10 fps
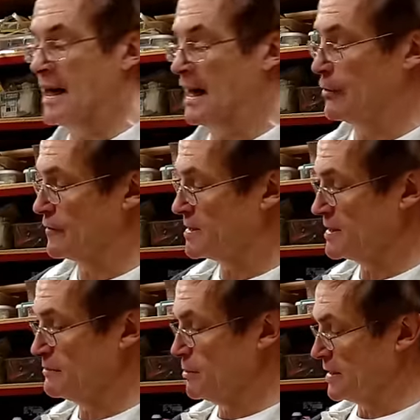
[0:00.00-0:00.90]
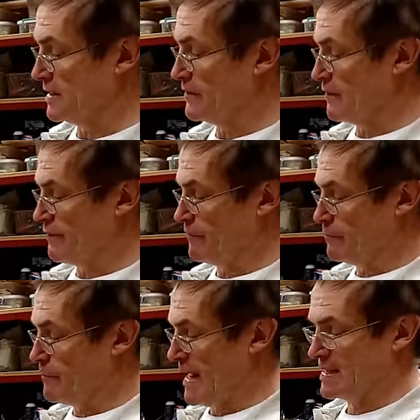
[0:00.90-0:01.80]
out of simply
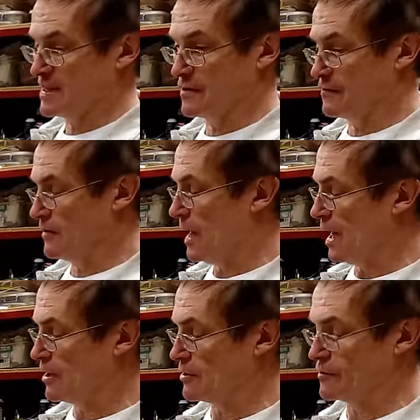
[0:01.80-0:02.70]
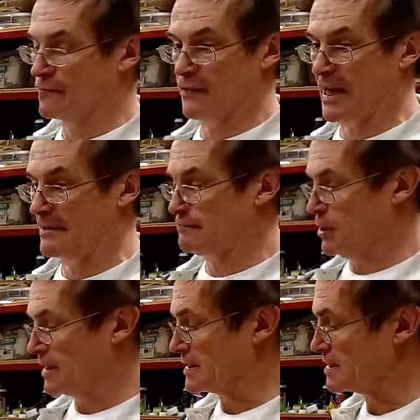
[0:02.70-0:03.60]
massive, hard, flat
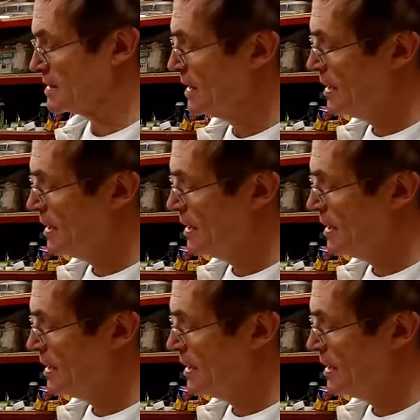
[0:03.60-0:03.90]
plates,